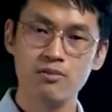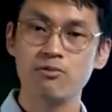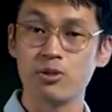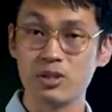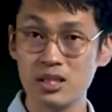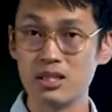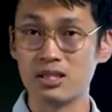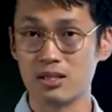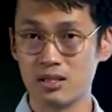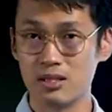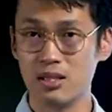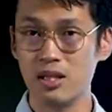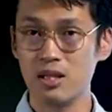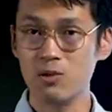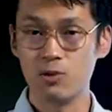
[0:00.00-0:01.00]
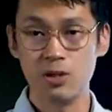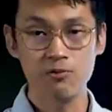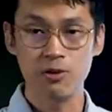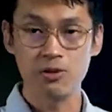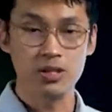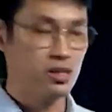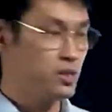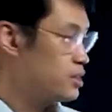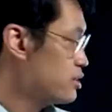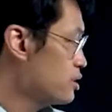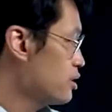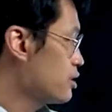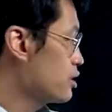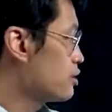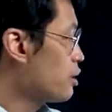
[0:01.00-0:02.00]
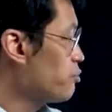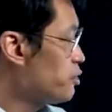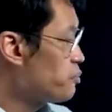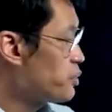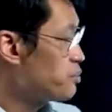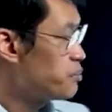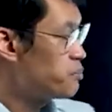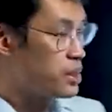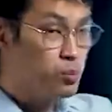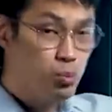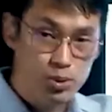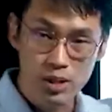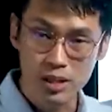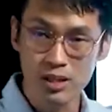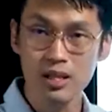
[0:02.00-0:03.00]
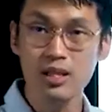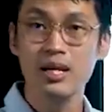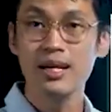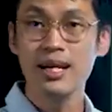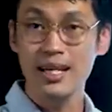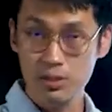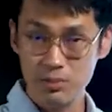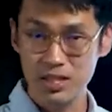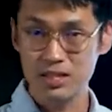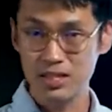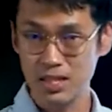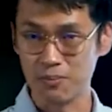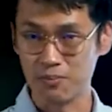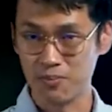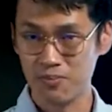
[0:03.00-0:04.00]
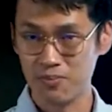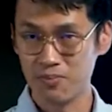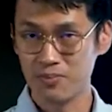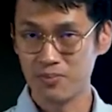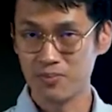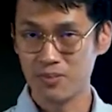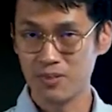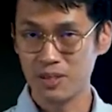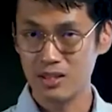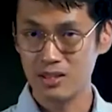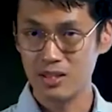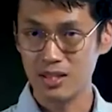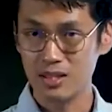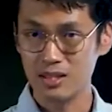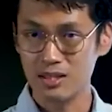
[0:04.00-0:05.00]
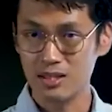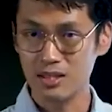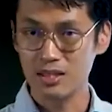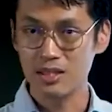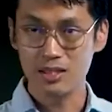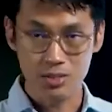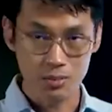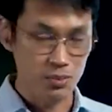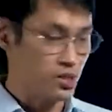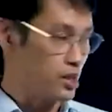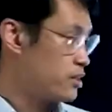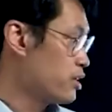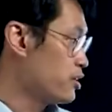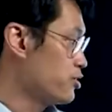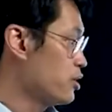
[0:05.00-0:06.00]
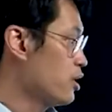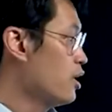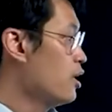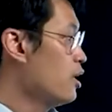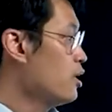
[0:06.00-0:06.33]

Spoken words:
40 years. Within 40 years, the number of people being poor has been the same, right, in terms of percentage.